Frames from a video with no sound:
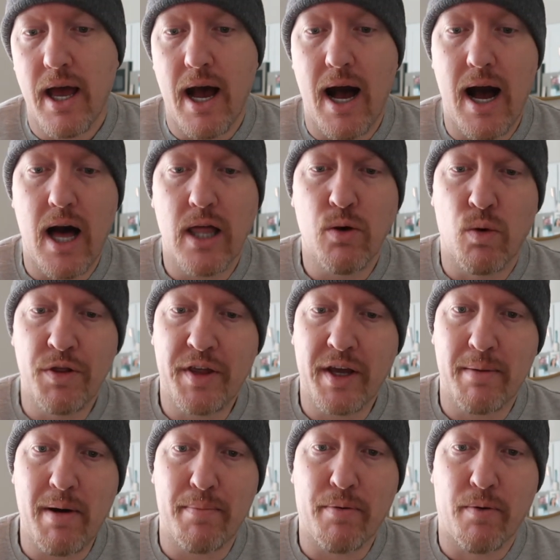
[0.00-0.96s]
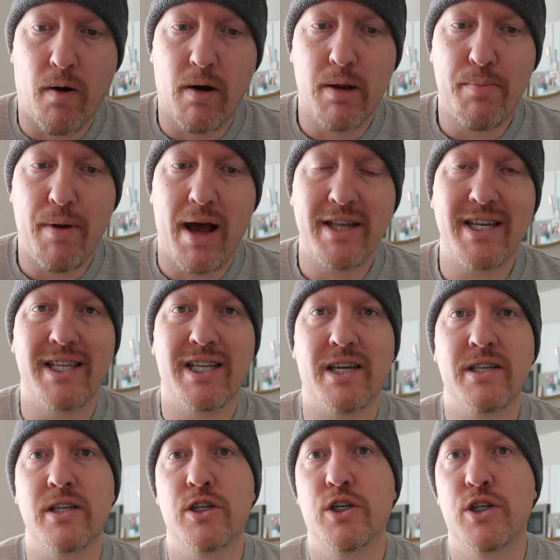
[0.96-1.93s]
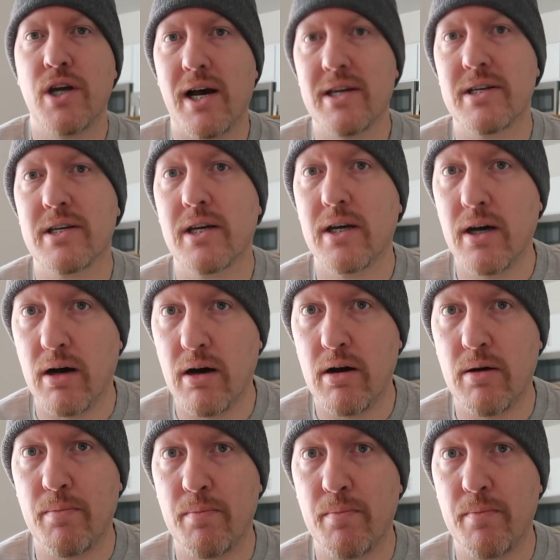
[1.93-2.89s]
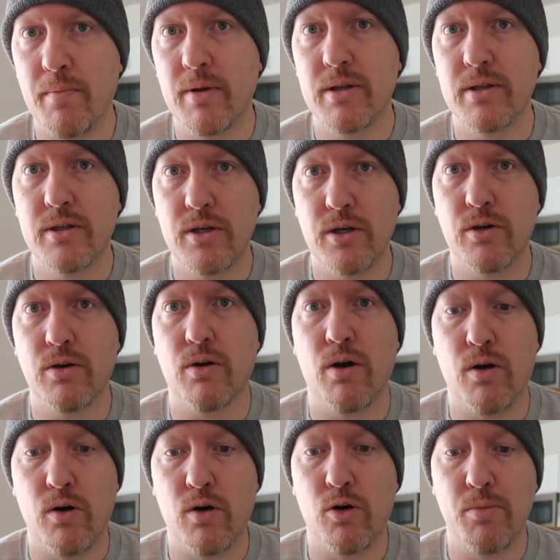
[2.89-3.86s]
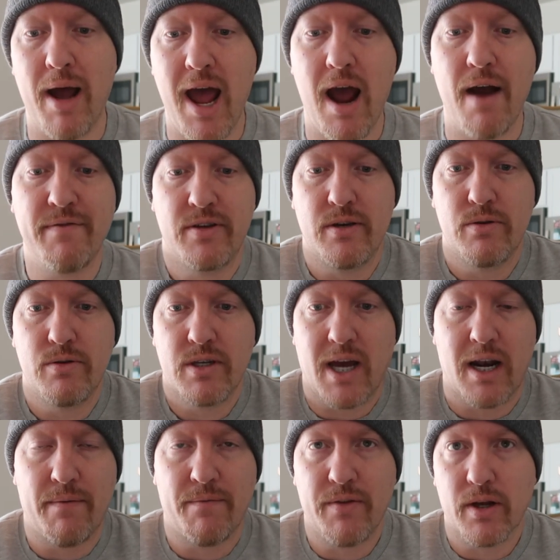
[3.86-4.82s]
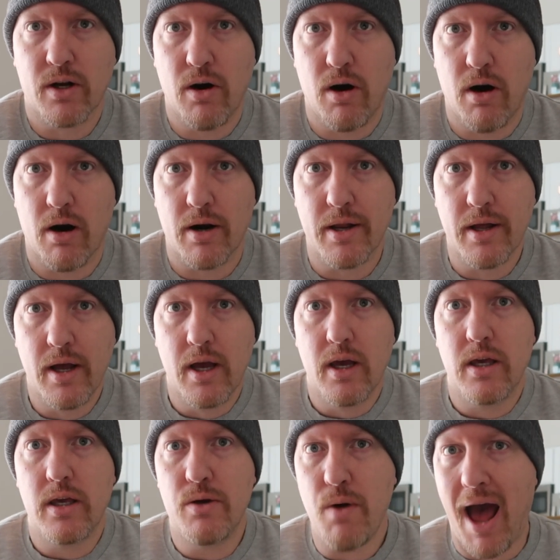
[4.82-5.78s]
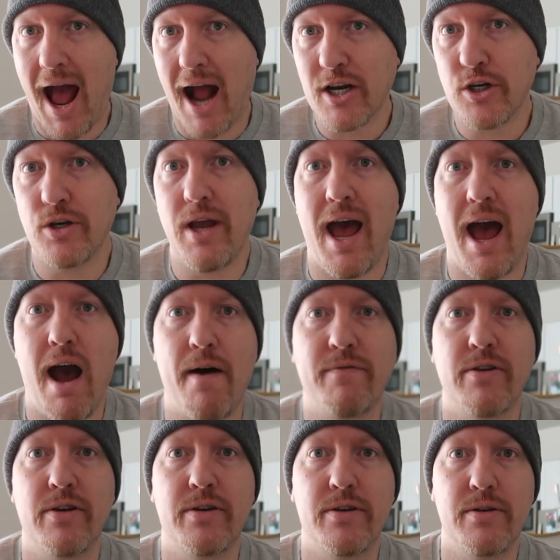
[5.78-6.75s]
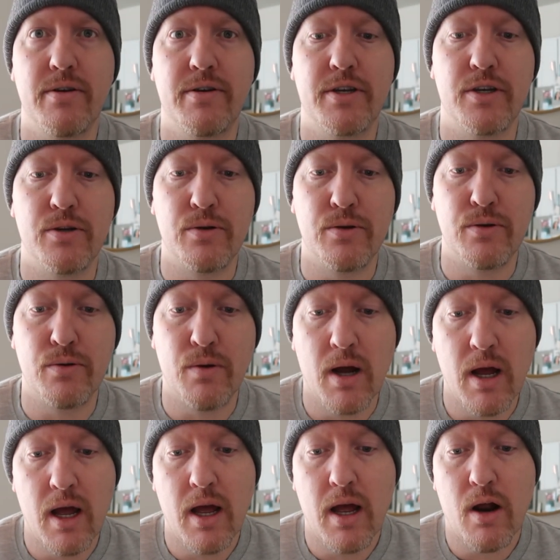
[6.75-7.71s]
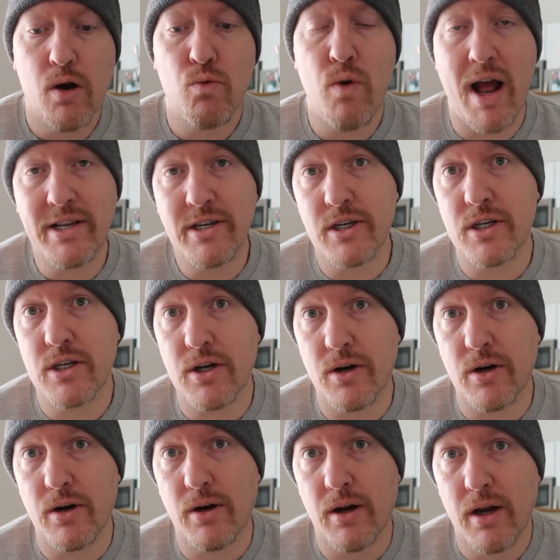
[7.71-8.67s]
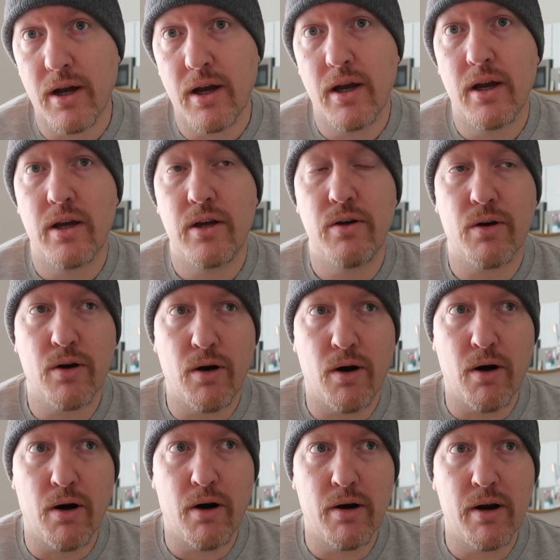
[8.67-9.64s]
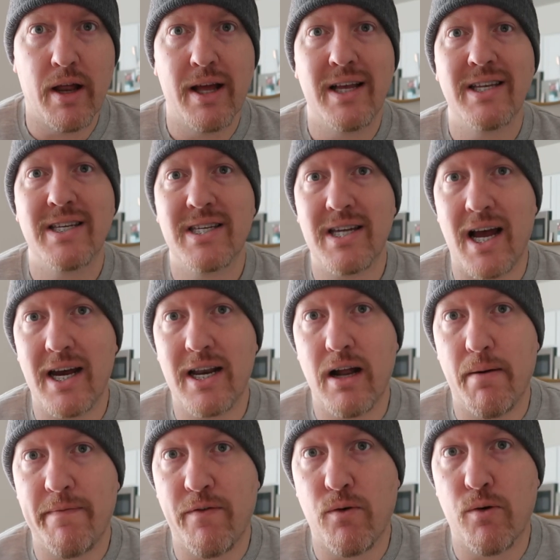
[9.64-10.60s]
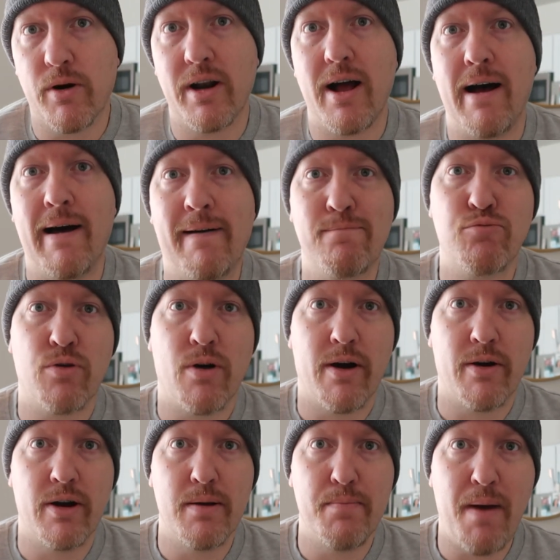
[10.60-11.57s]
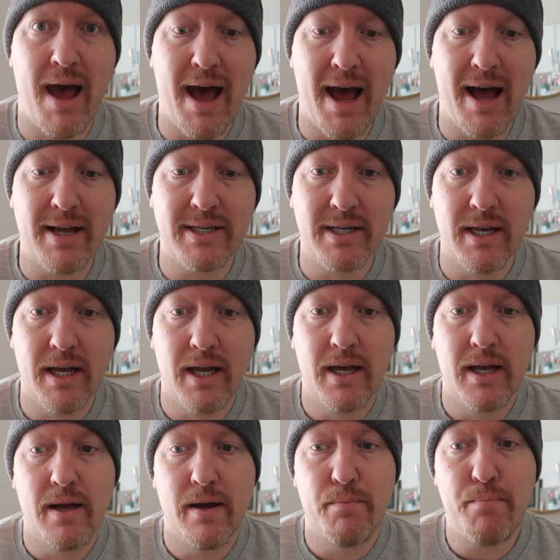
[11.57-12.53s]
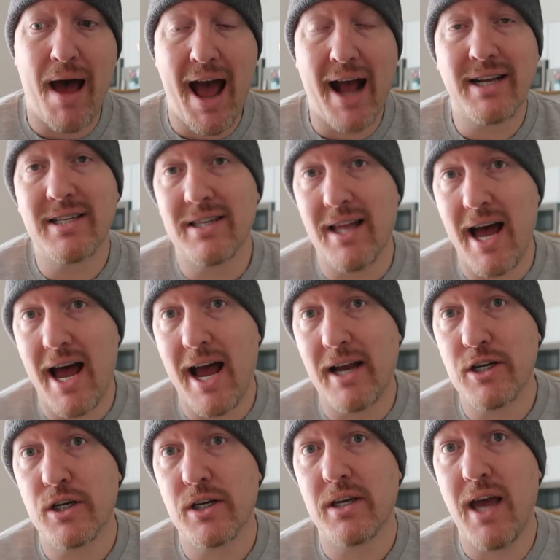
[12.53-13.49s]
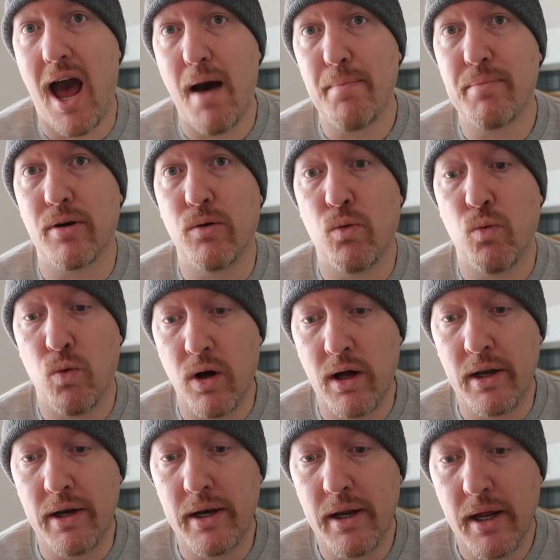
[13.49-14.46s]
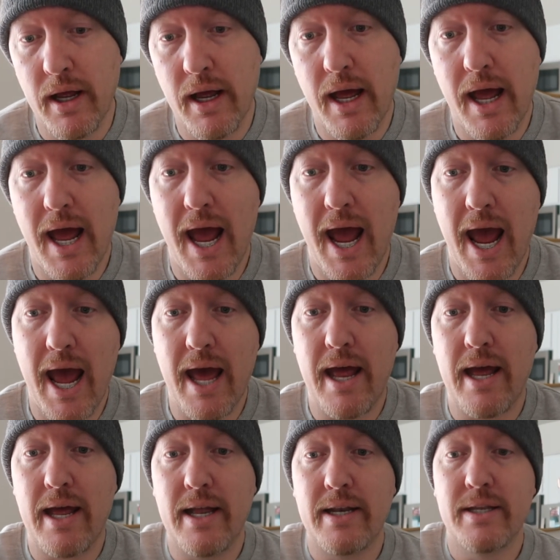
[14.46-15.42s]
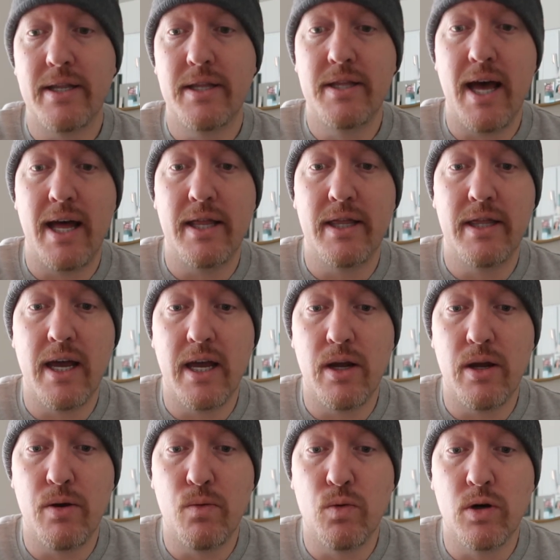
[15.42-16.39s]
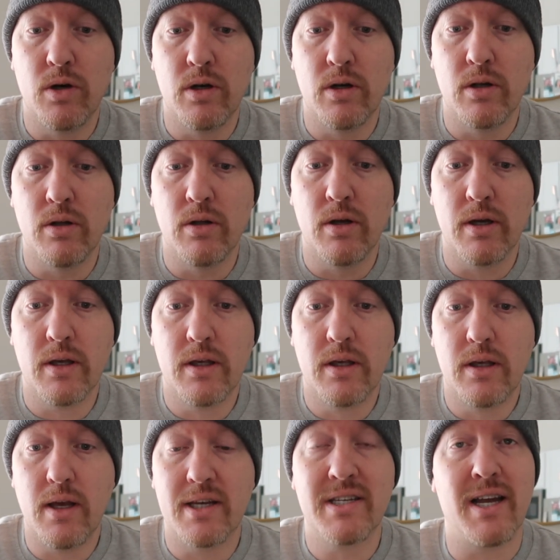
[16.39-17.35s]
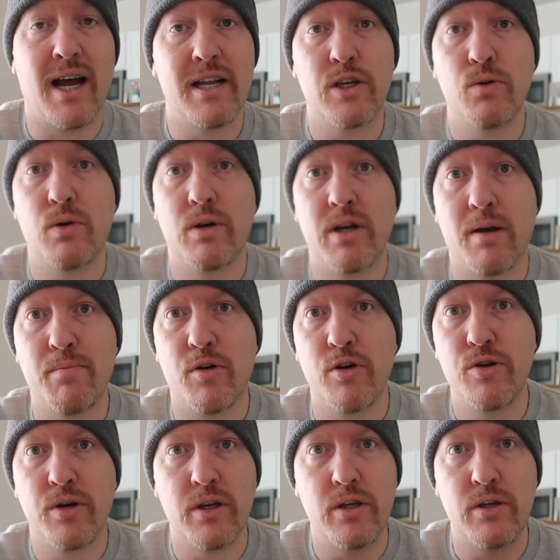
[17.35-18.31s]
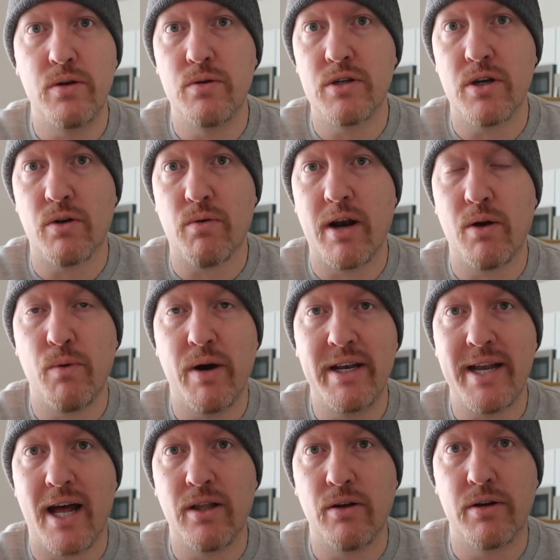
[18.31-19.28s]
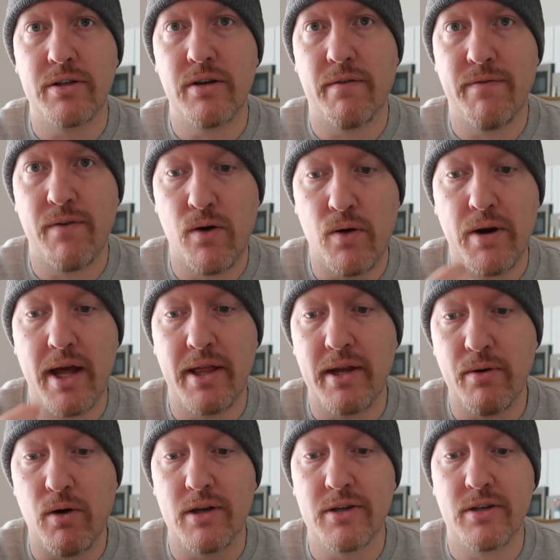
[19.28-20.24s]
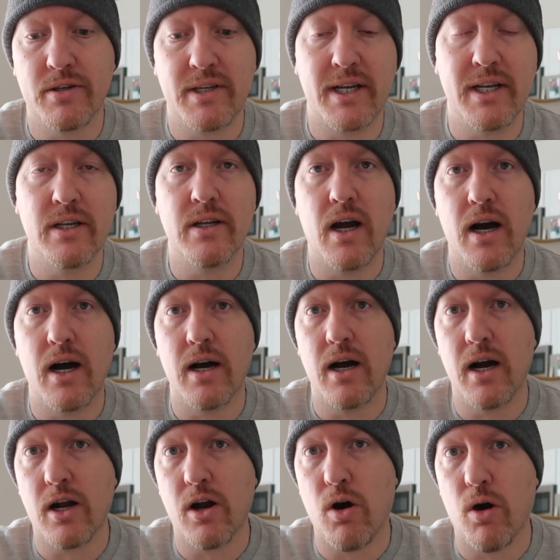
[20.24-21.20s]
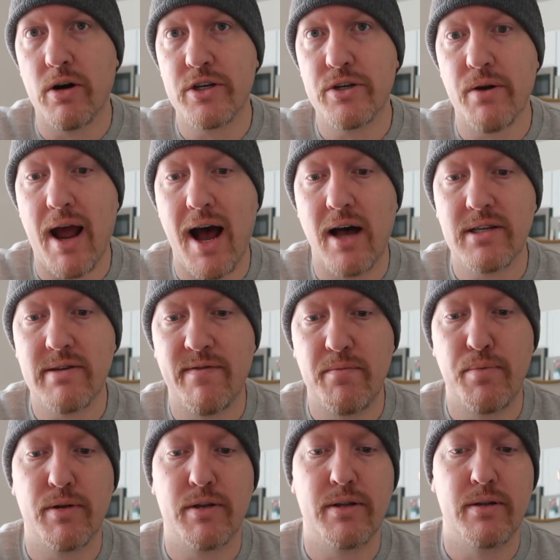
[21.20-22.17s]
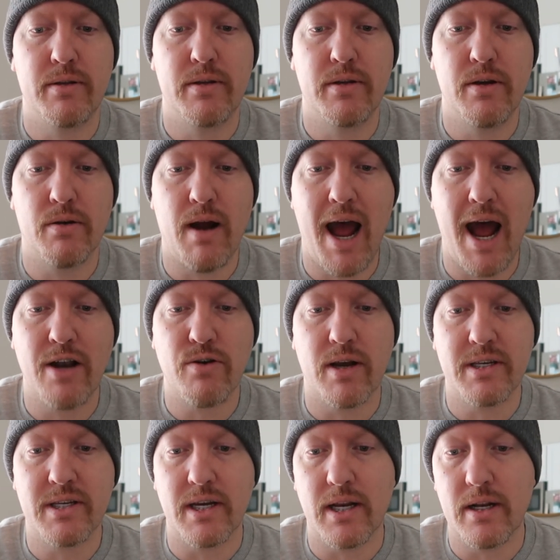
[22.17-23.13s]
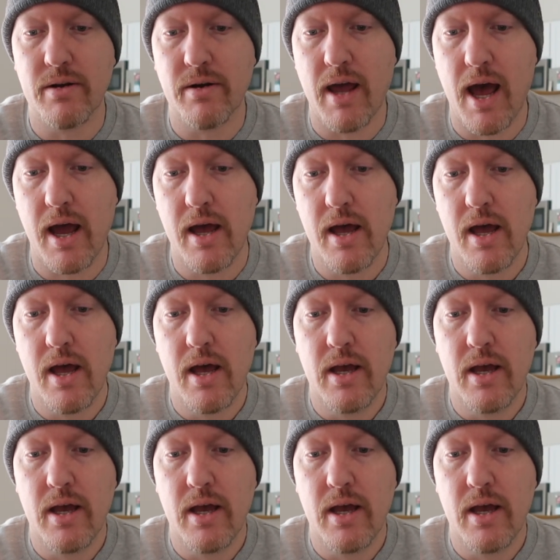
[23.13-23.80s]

The one thing about Priority Pass, it doesn't just come to your home after you sign up for the card. You actually have to register your card, sign up for it on Priority Pass /Capital One, and then they will assign you a number. You can use it right away, download it to your phone, and they will also send a card to your house if you put your address in it, okay?